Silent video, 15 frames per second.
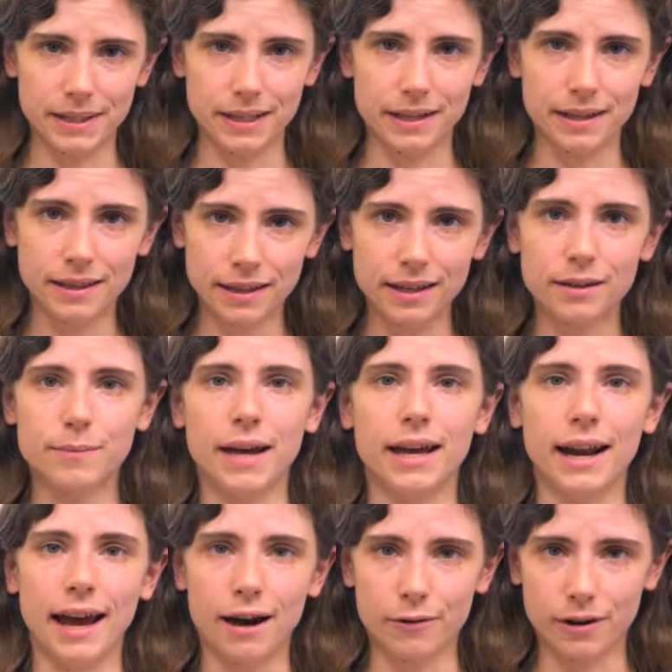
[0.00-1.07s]
and think
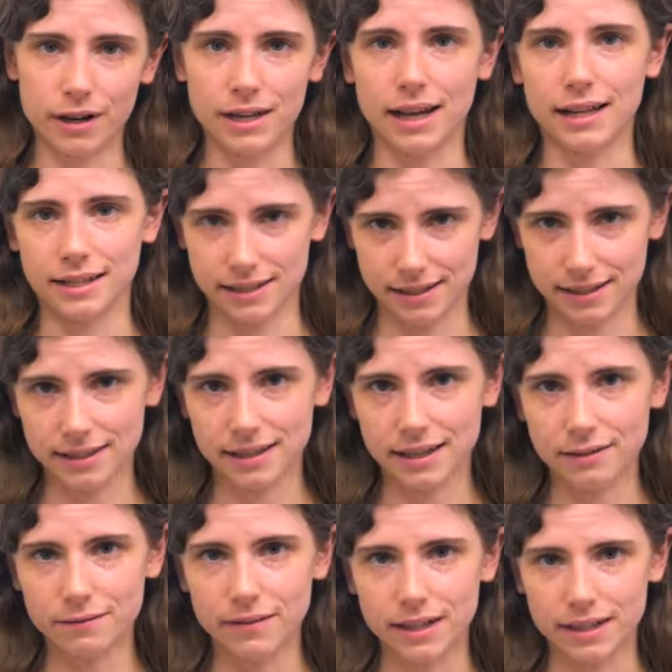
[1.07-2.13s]
about how our analysis
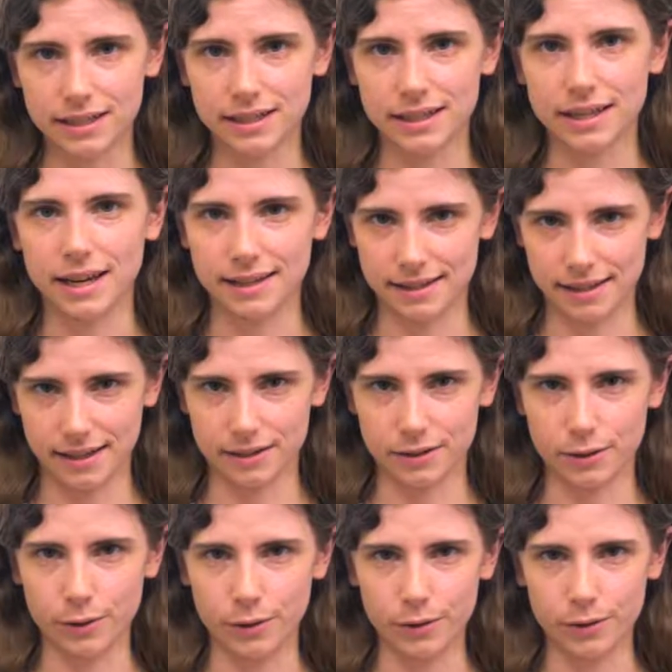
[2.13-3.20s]
can fit into the essay as
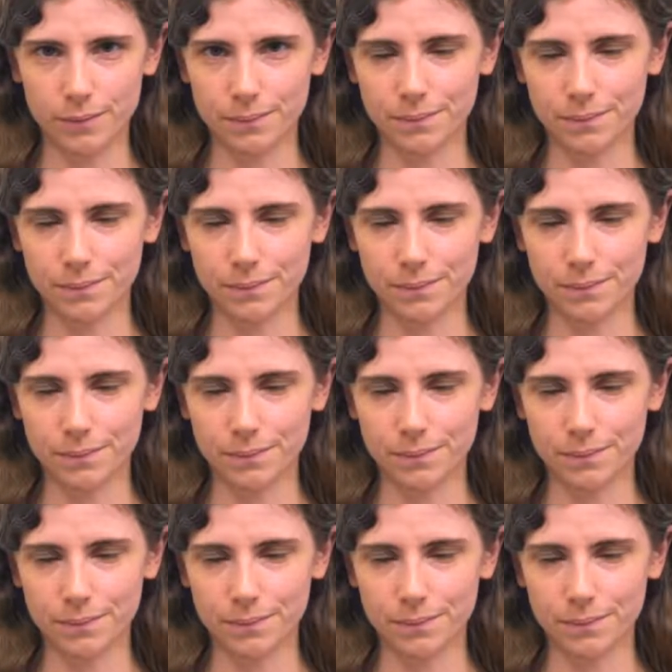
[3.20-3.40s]
a whole.